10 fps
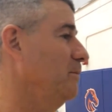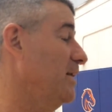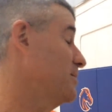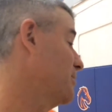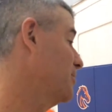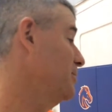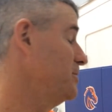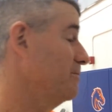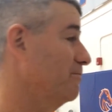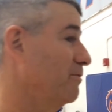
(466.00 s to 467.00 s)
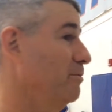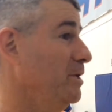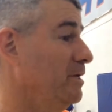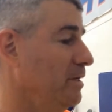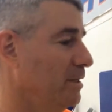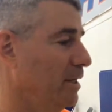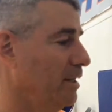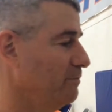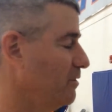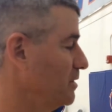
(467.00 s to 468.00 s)
But that's encouraging for me
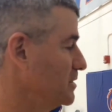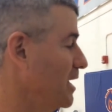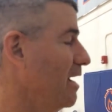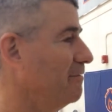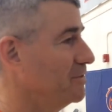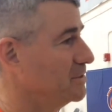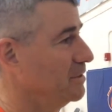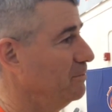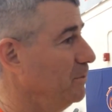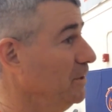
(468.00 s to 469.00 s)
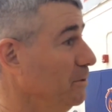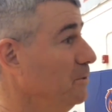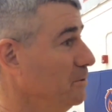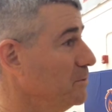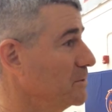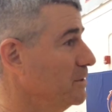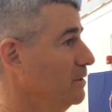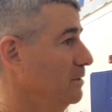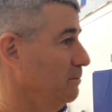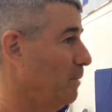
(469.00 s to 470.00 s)
and for our staff, is that we lose
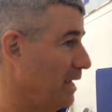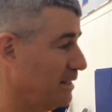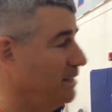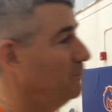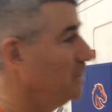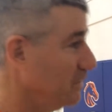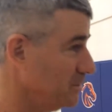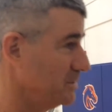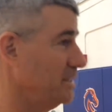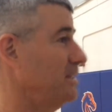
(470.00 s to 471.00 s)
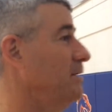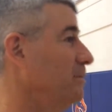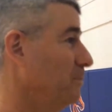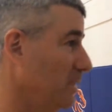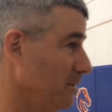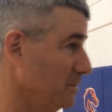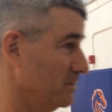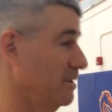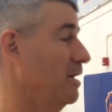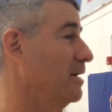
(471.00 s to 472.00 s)
Mikey, we lose Tito, we lose
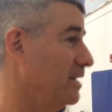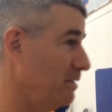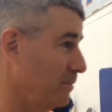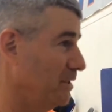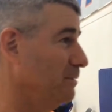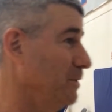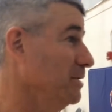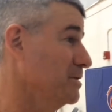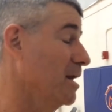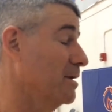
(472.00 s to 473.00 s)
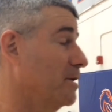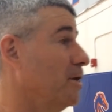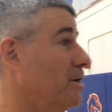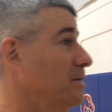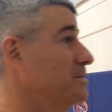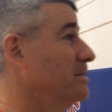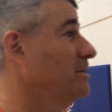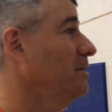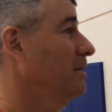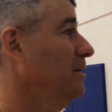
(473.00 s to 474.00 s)
Mikey, we lose a lot of guards.
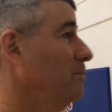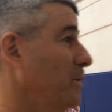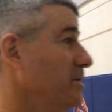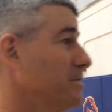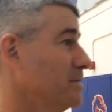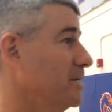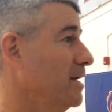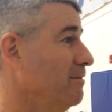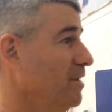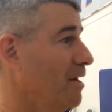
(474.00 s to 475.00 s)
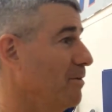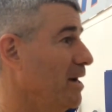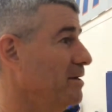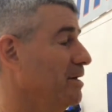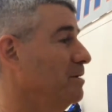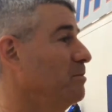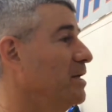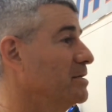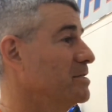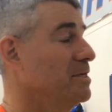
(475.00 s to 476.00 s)
And Paris is going to have a lot of riding on him
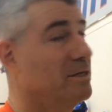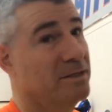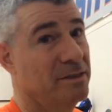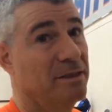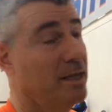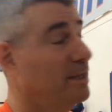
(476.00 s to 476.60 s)
next year.